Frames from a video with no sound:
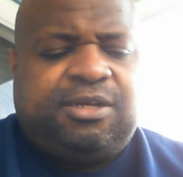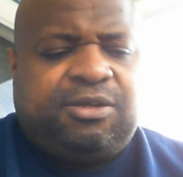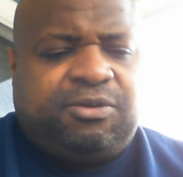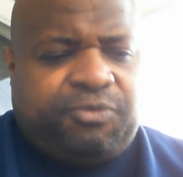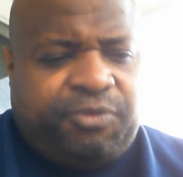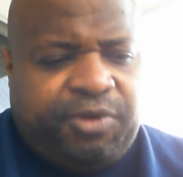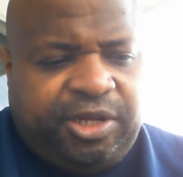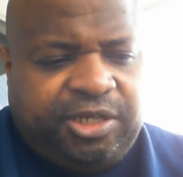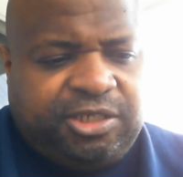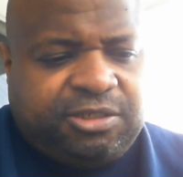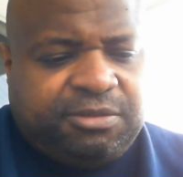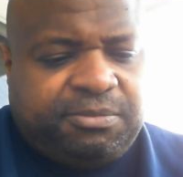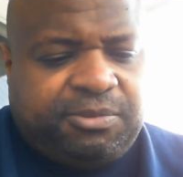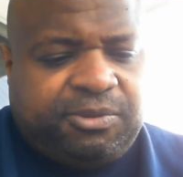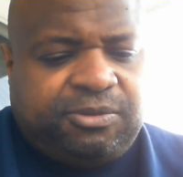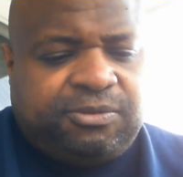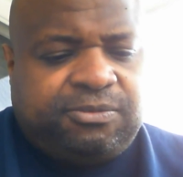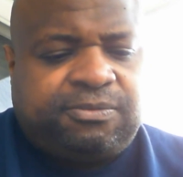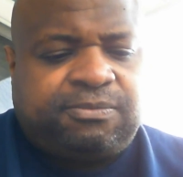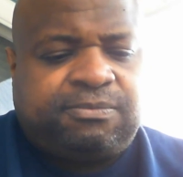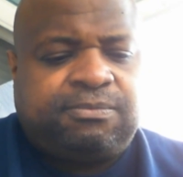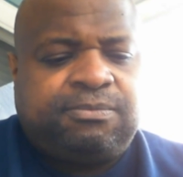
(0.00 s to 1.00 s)

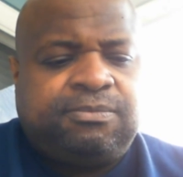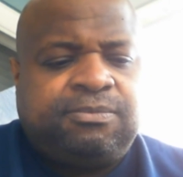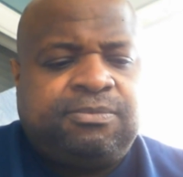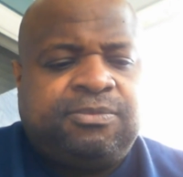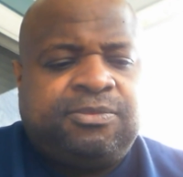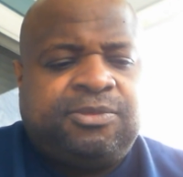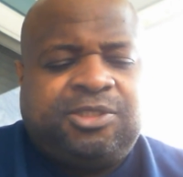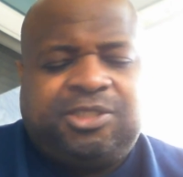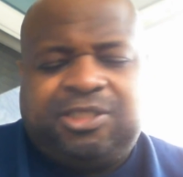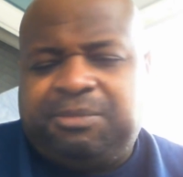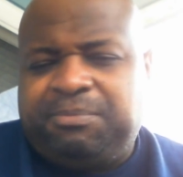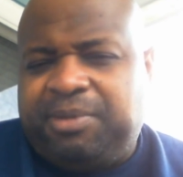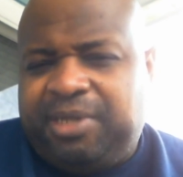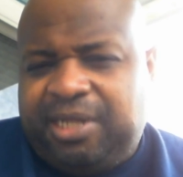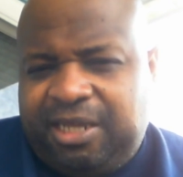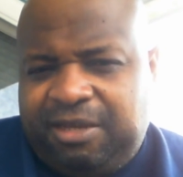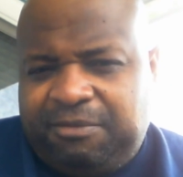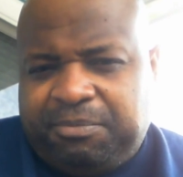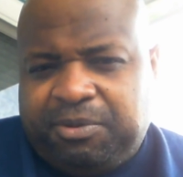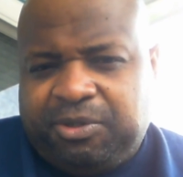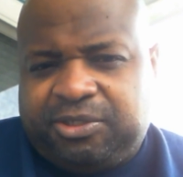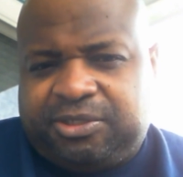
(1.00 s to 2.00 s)
reasonable, shouldn't
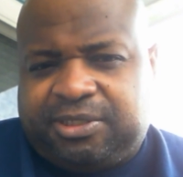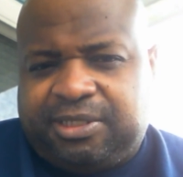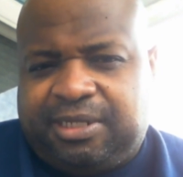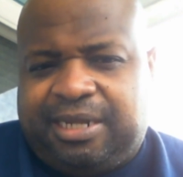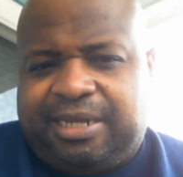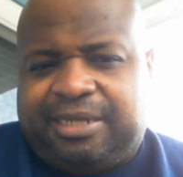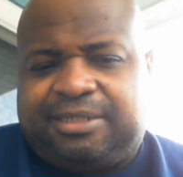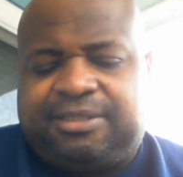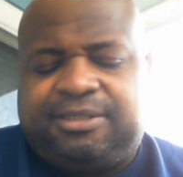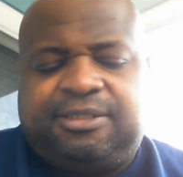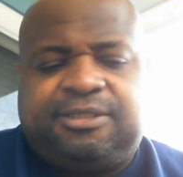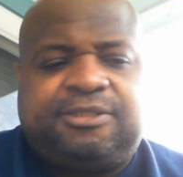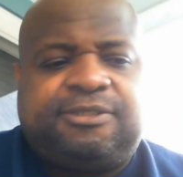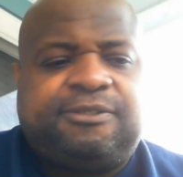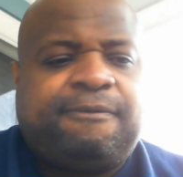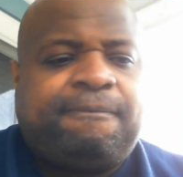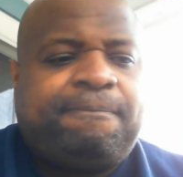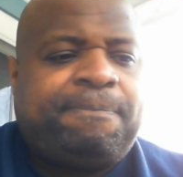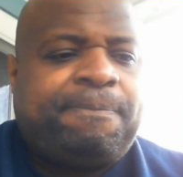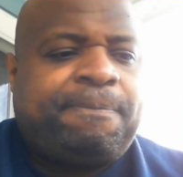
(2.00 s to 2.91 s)
believe bullshit like this.